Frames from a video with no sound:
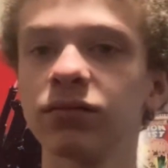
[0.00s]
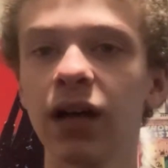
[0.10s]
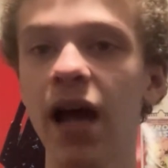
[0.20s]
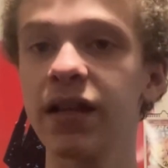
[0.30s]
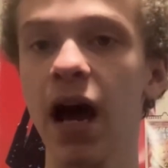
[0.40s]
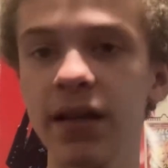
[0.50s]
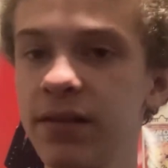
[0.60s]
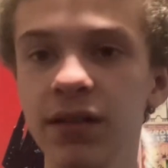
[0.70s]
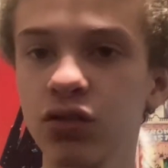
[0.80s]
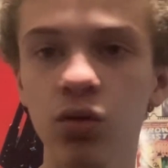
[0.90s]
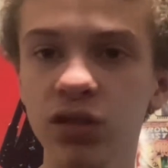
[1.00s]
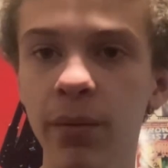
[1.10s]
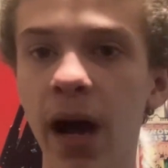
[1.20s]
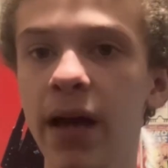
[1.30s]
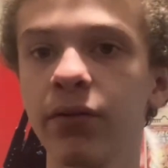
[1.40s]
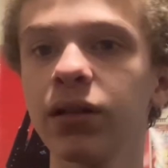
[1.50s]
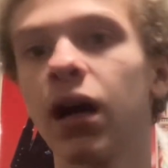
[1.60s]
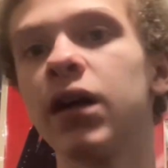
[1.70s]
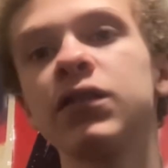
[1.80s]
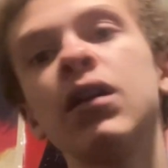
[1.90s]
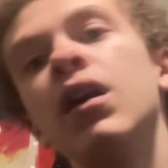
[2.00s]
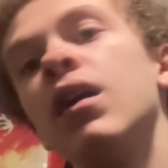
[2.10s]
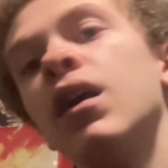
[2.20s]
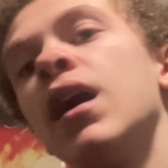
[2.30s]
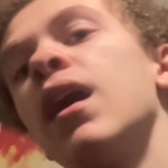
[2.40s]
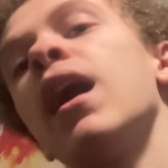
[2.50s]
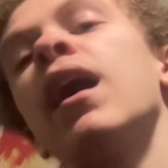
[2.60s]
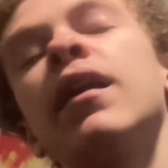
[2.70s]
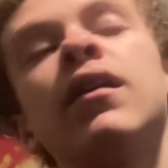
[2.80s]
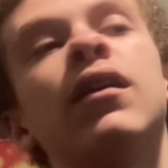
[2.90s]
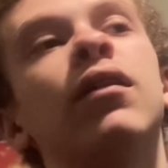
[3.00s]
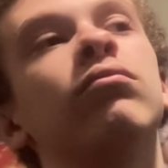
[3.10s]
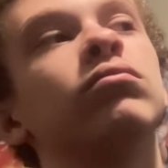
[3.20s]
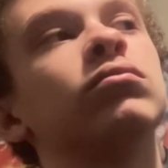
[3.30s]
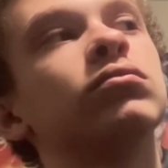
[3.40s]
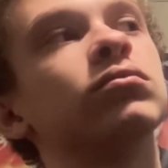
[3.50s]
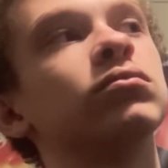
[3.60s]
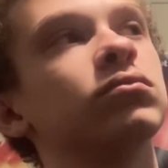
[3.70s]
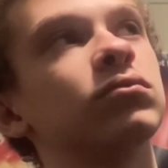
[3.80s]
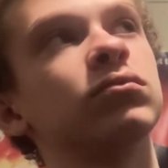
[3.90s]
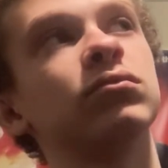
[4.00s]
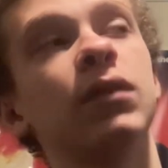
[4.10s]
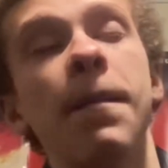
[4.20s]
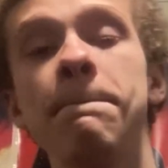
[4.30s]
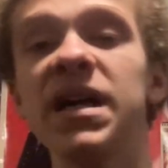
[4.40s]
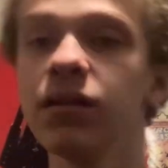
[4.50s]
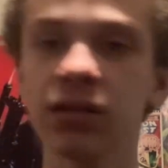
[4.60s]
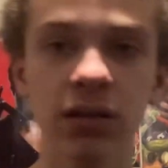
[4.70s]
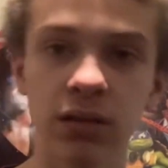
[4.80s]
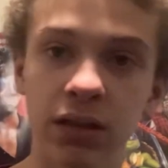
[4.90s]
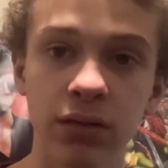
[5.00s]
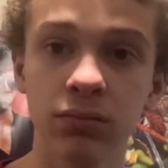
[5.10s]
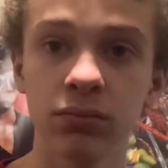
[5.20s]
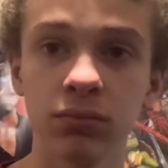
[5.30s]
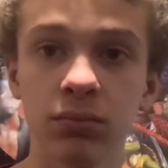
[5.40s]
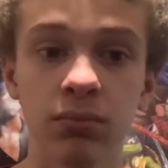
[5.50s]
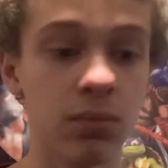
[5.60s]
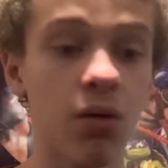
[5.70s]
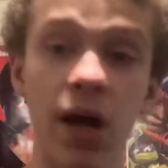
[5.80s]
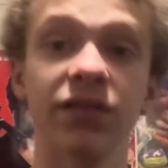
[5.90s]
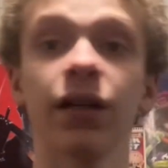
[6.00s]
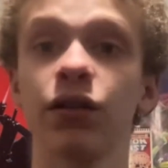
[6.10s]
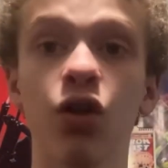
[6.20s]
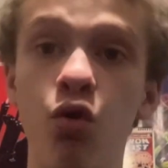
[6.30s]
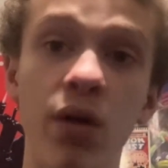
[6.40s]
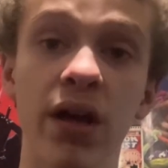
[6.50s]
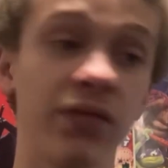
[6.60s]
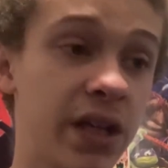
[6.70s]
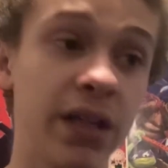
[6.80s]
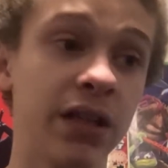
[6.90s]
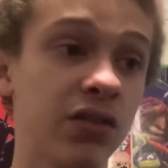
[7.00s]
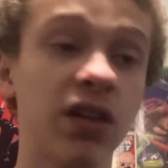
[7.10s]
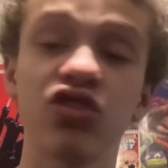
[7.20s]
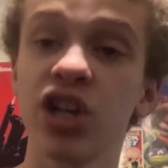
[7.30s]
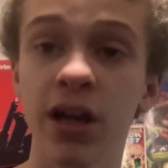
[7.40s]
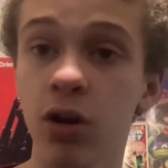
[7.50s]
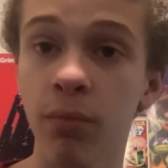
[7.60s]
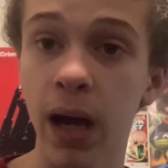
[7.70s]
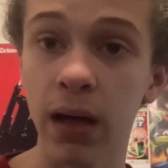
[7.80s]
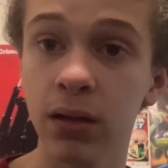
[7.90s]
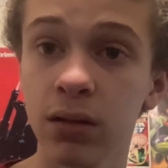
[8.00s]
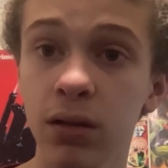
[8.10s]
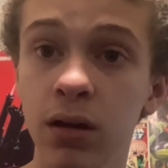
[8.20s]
I, I this whole time I ain't realized, And um basically bro has like no way of getting his his channel back.